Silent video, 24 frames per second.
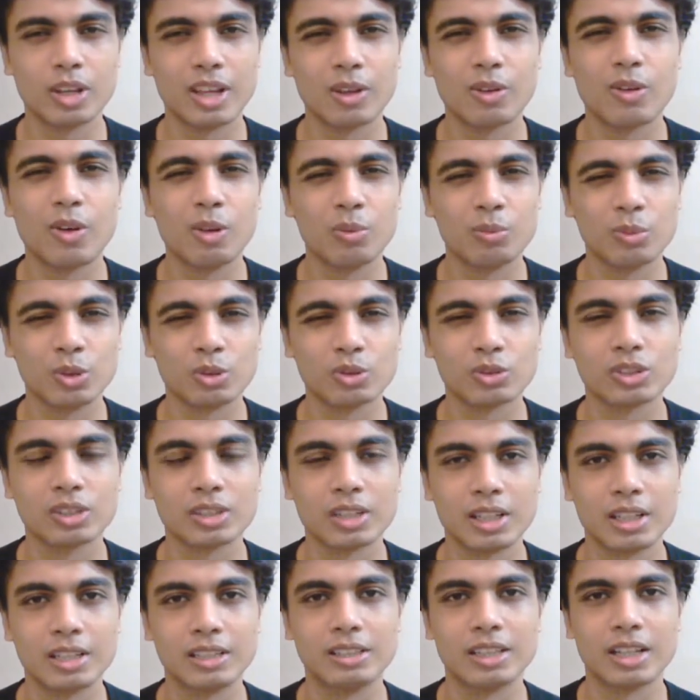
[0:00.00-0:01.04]
almost
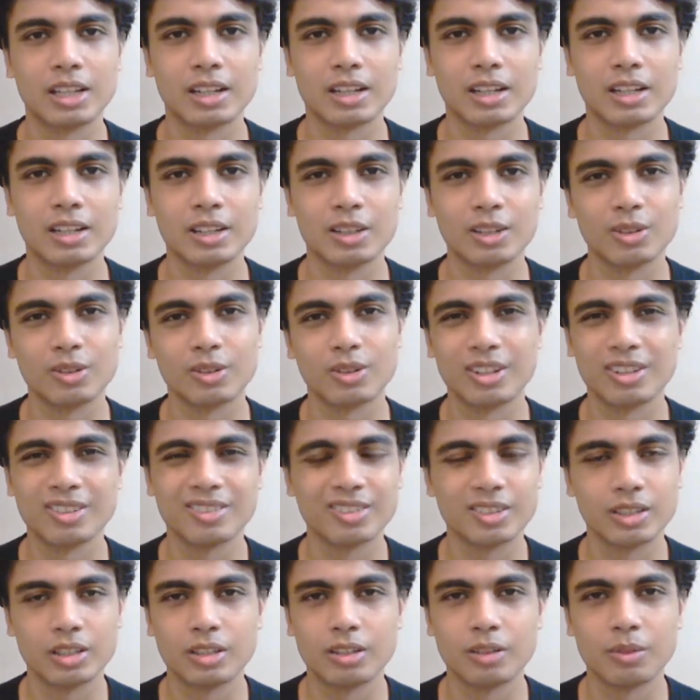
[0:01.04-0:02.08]
exactly,
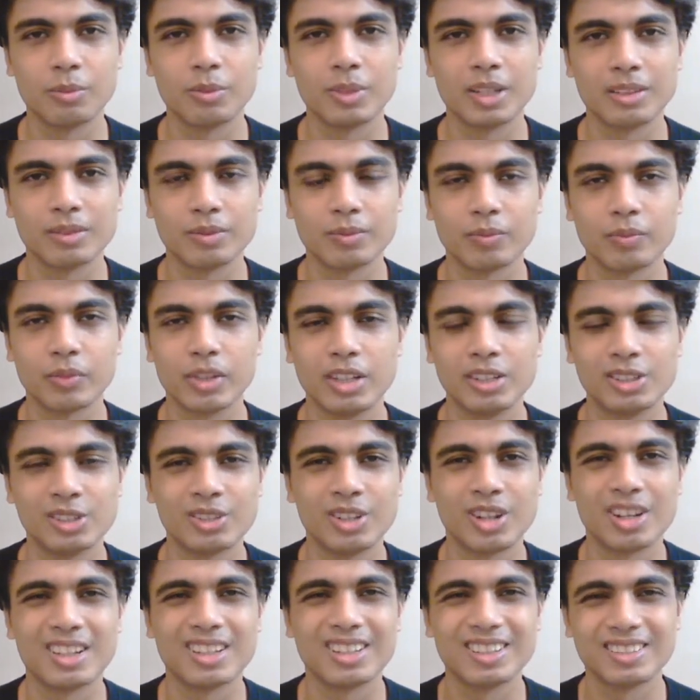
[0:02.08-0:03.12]
it's
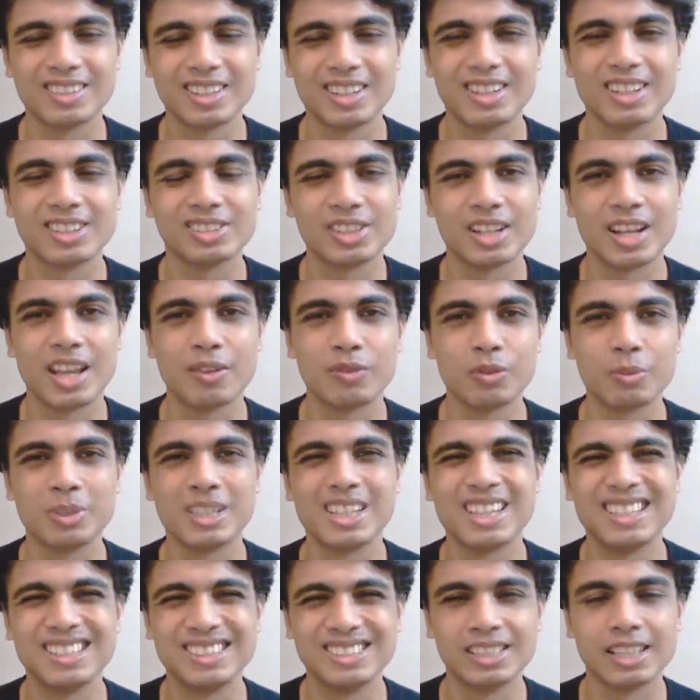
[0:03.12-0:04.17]
not, it doesn't have to be
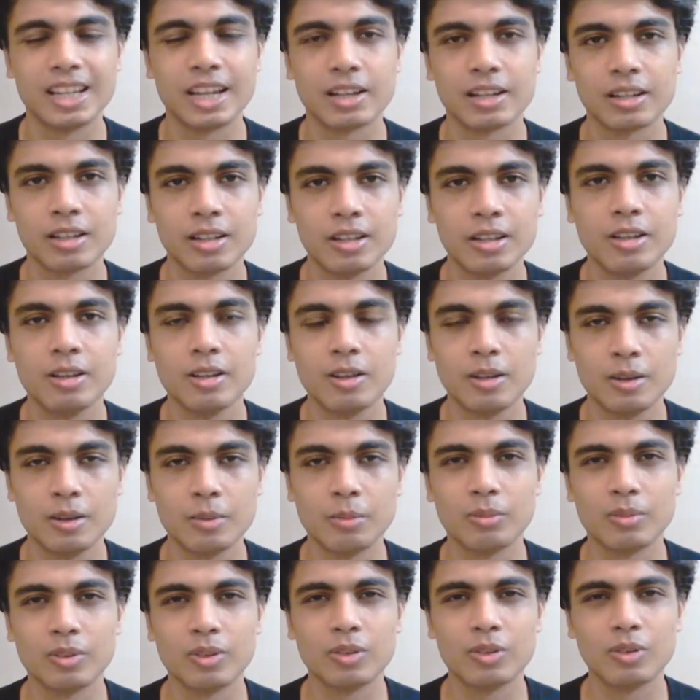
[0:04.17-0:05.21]
exact,
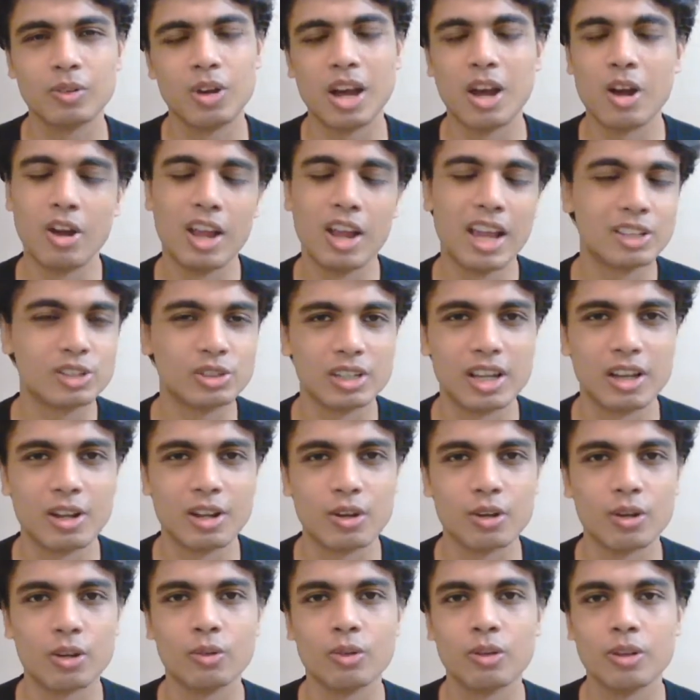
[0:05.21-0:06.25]
actually, I don't
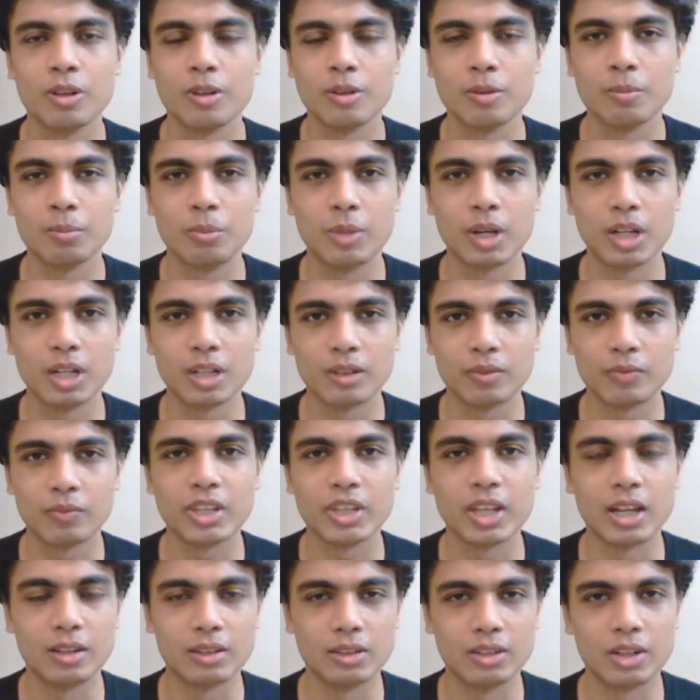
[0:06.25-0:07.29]
know, but
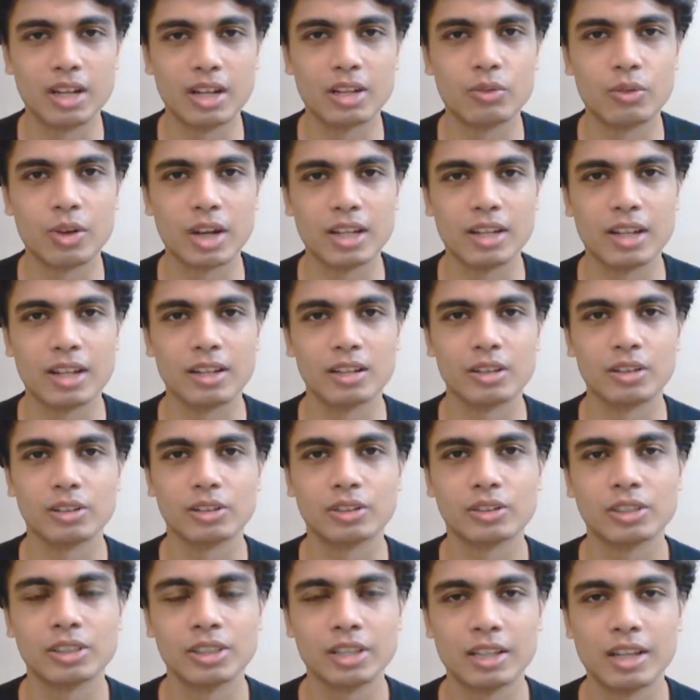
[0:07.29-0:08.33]
yeah, they're at right
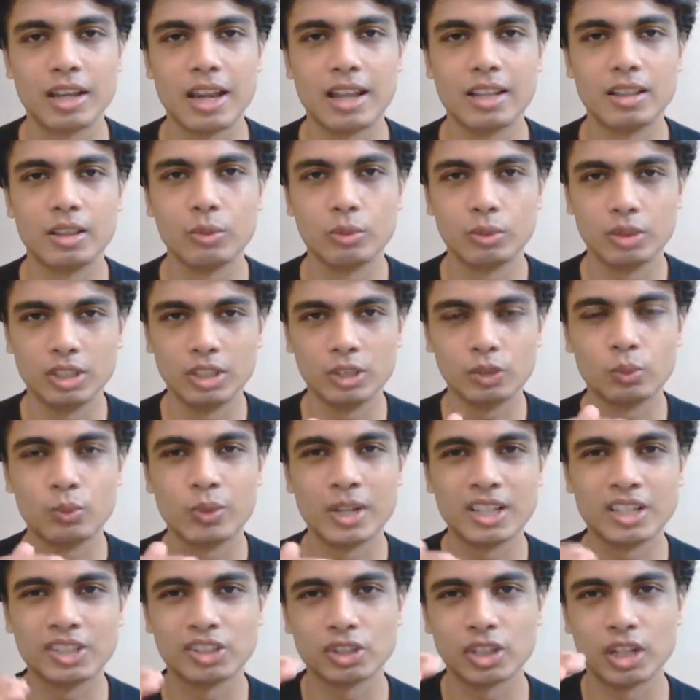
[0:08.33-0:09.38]
angles, and these
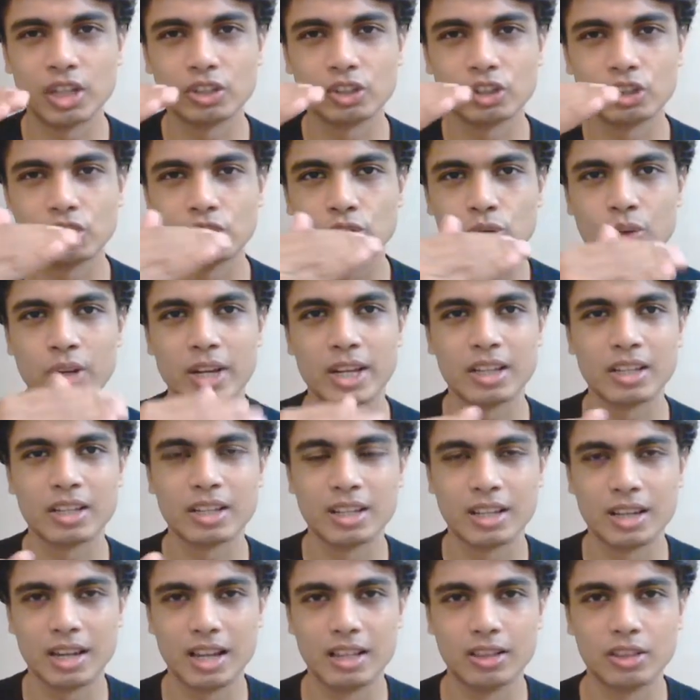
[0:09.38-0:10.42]
wings are straight
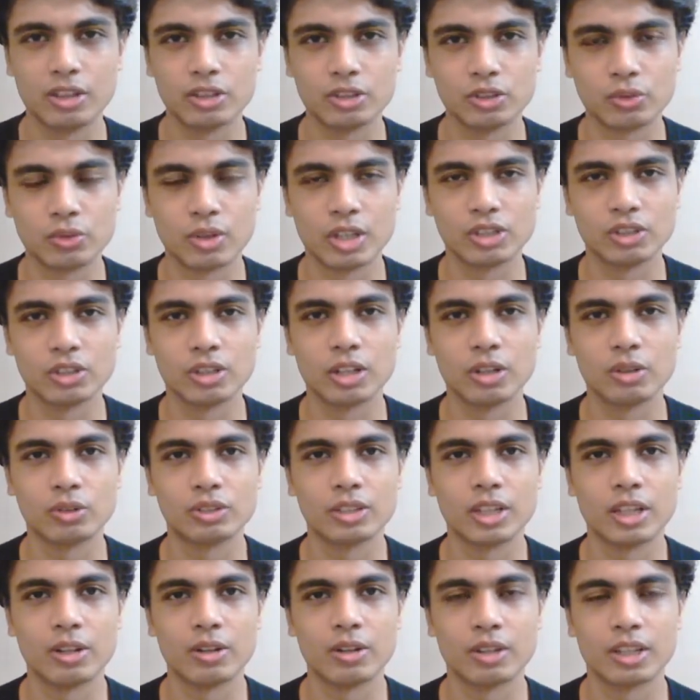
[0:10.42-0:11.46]
and they're stretching
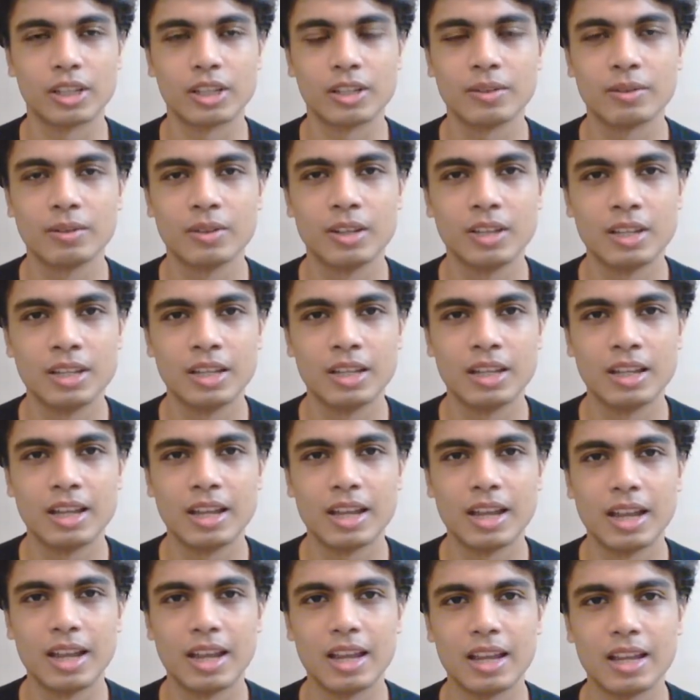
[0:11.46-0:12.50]
outside, okay,
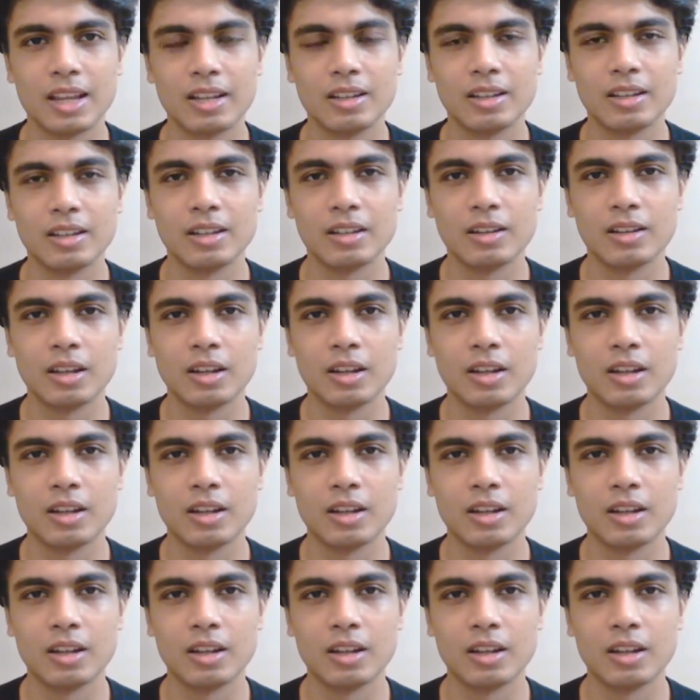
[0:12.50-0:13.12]
and